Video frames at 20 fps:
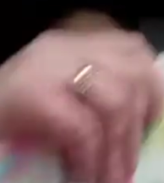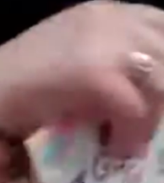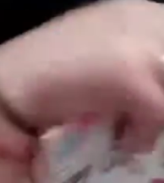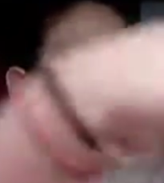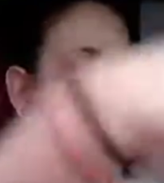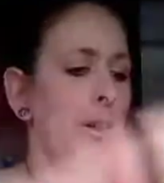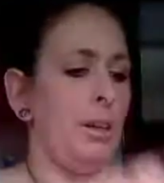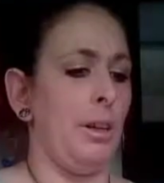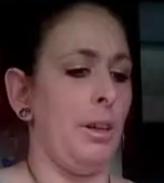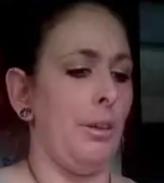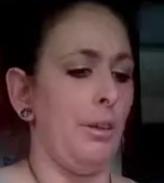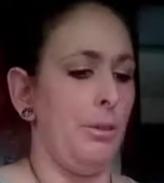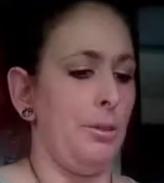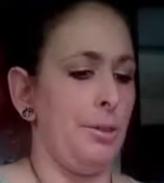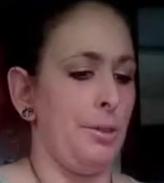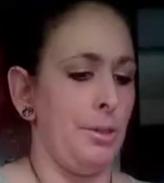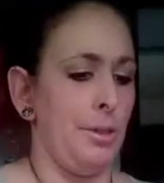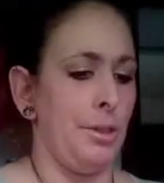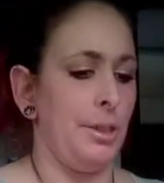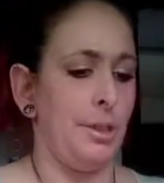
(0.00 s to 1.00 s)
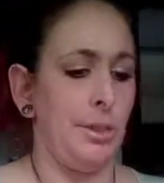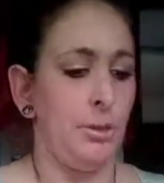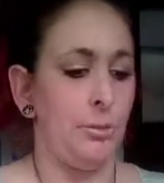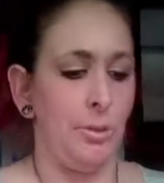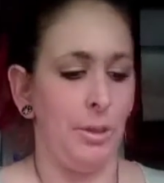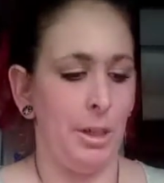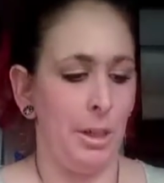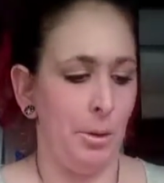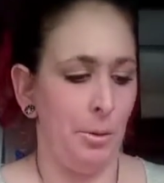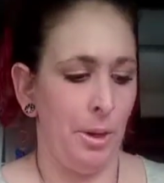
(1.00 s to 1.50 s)
gonna go through this
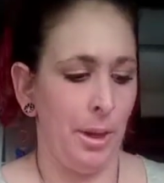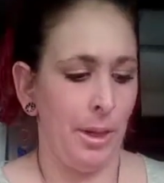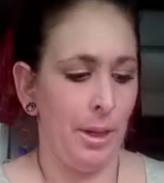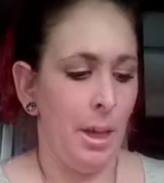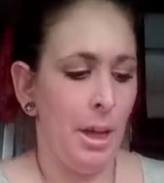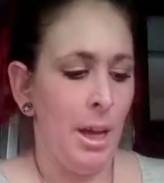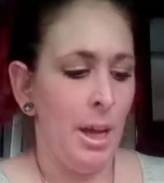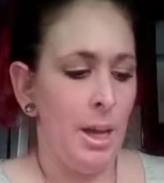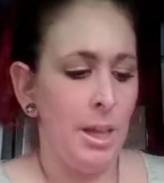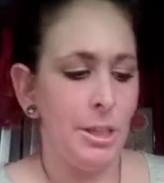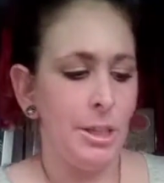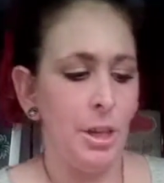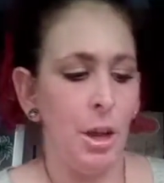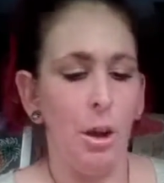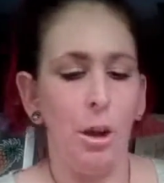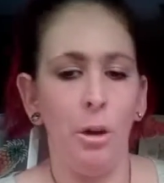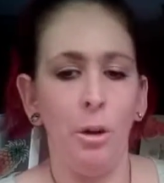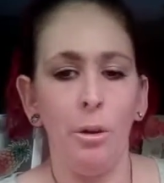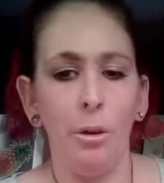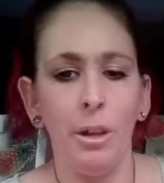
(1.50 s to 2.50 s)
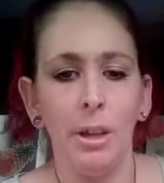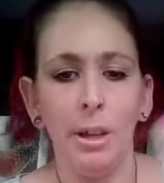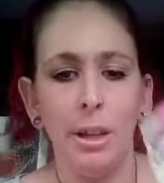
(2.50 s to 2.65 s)
really quick. So